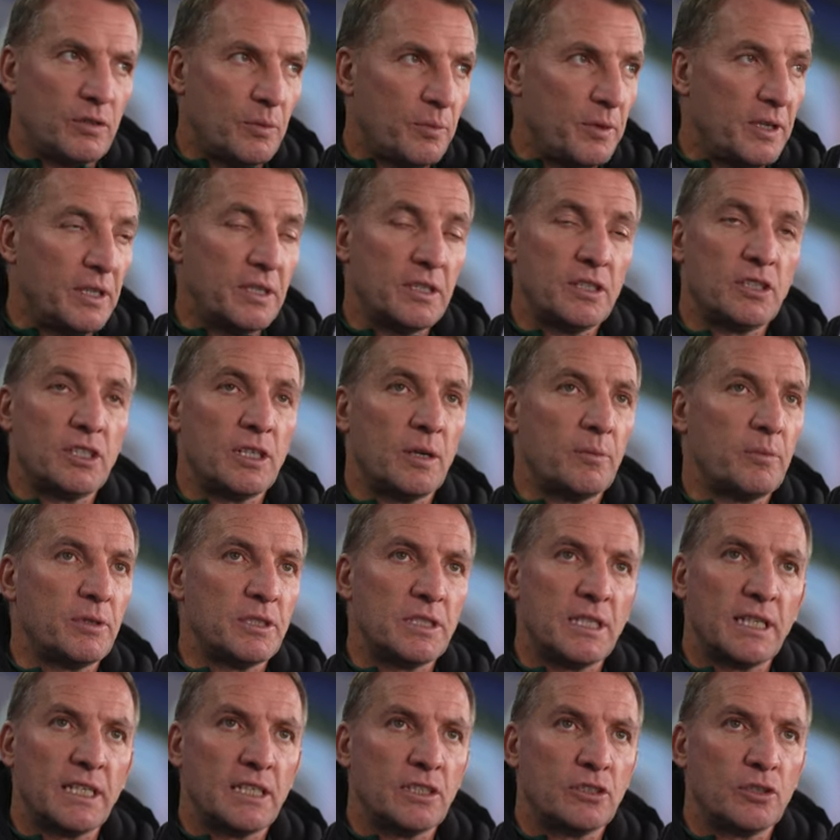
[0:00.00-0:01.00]
be in the
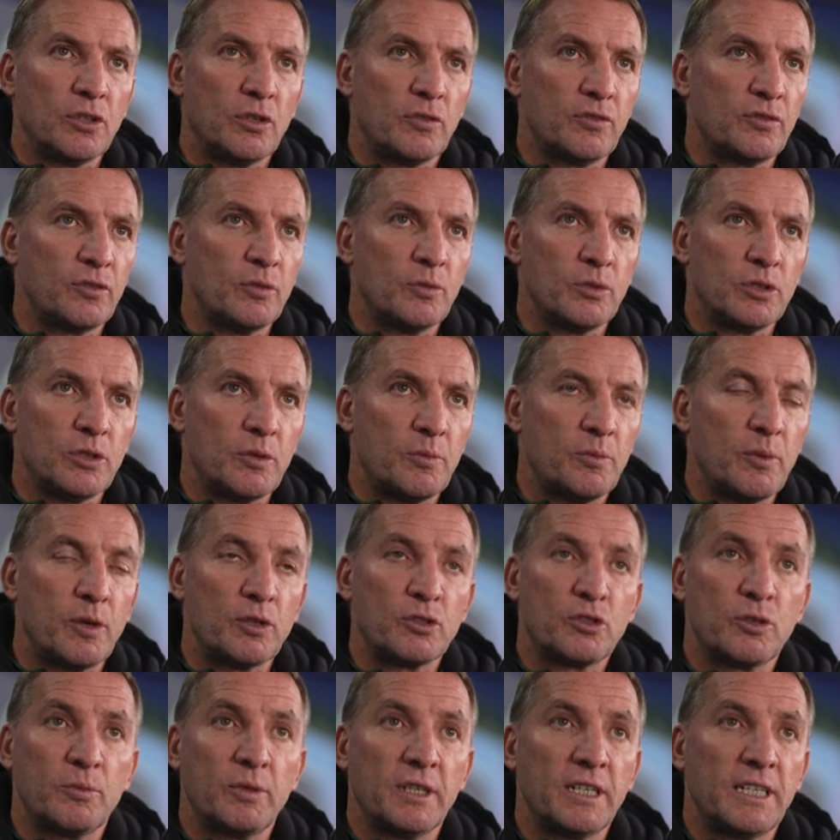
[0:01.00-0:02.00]
Champions League as often as you
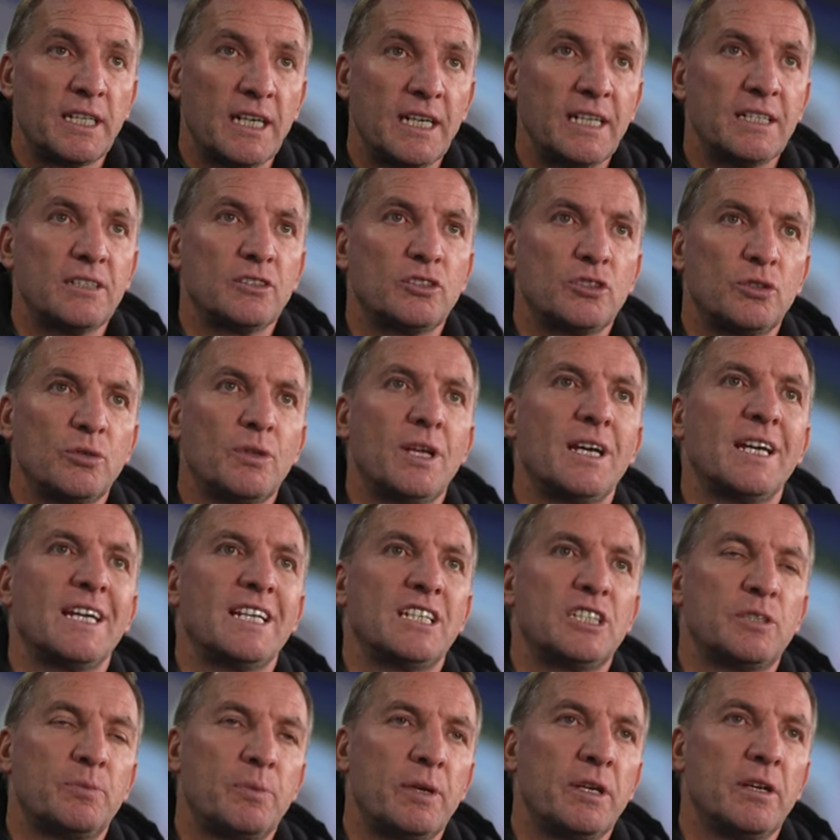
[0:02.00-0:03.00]
possibly can. So that
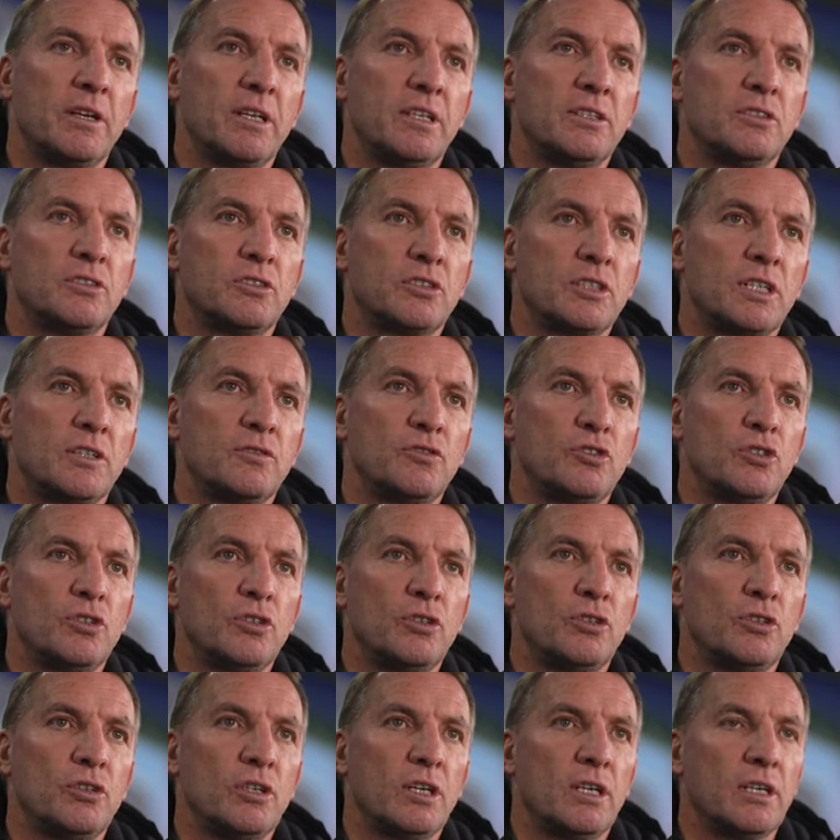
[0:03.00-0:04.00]
experience gives
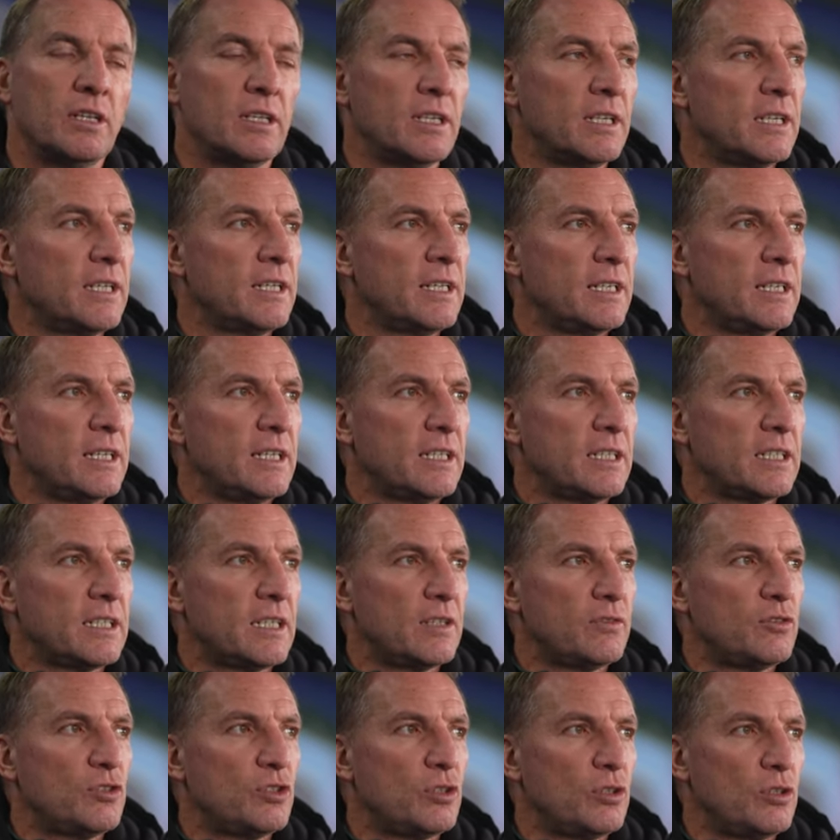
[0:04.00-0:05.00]
you
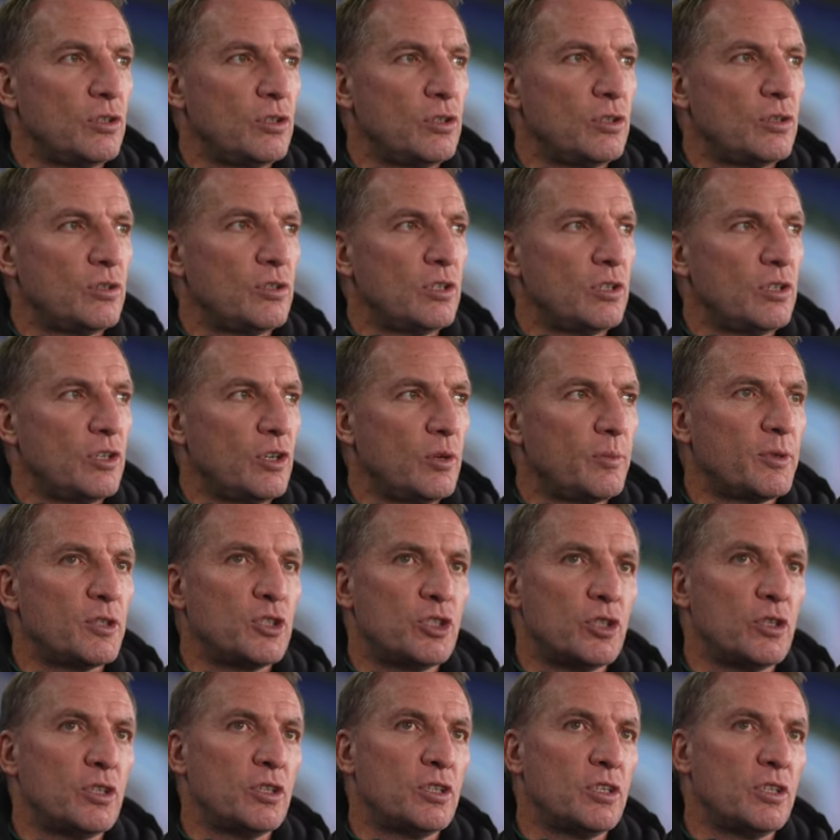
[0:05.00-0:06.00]
the
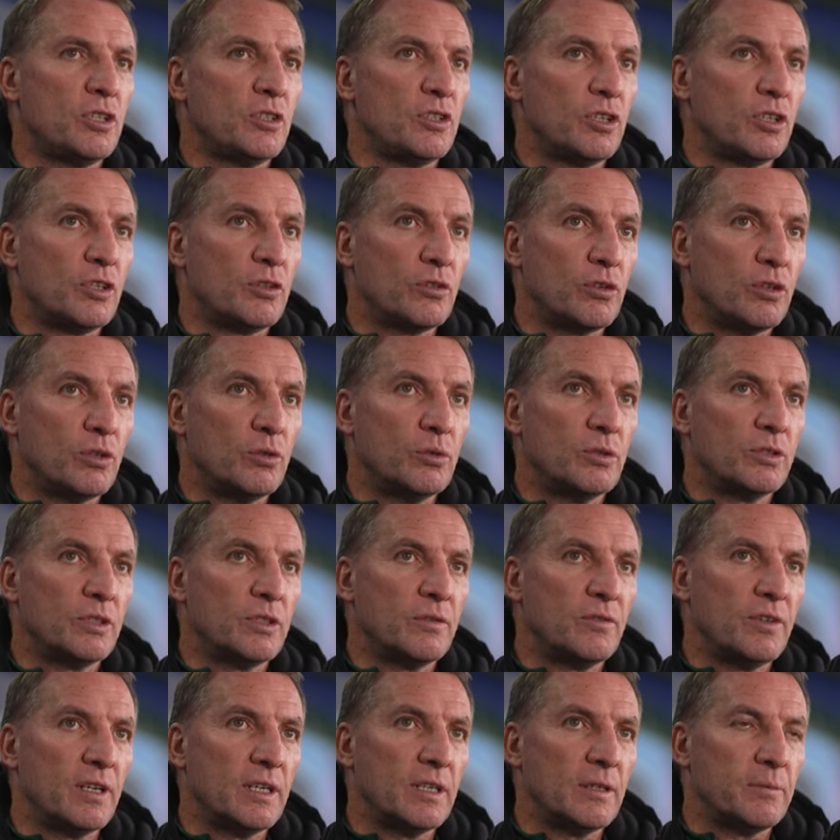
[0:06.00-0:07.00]
opportunity to grow and
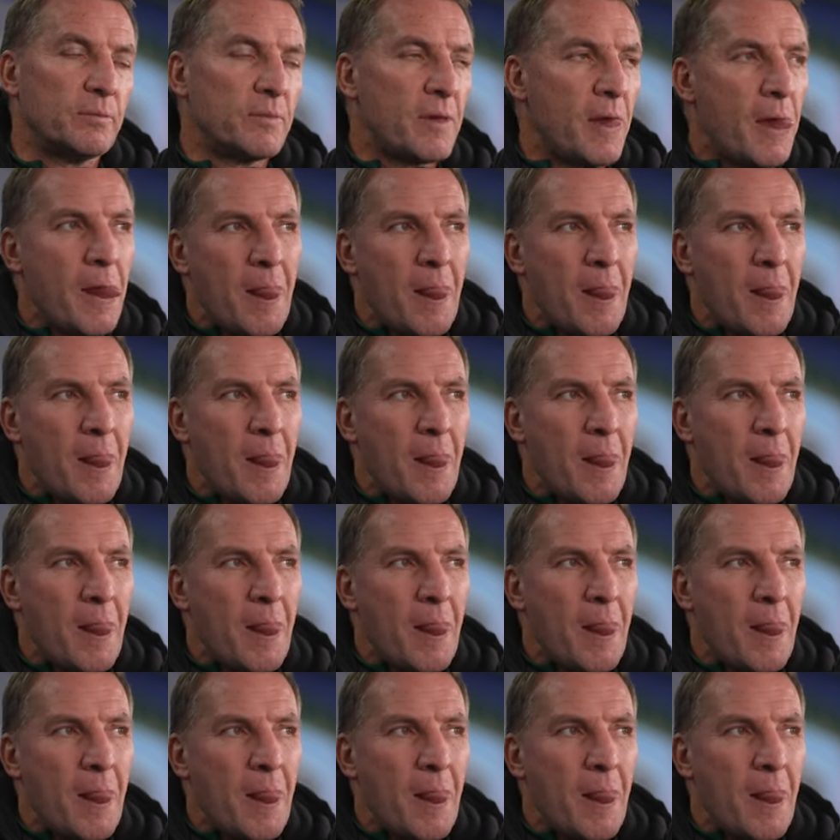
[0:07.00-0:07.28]
develop,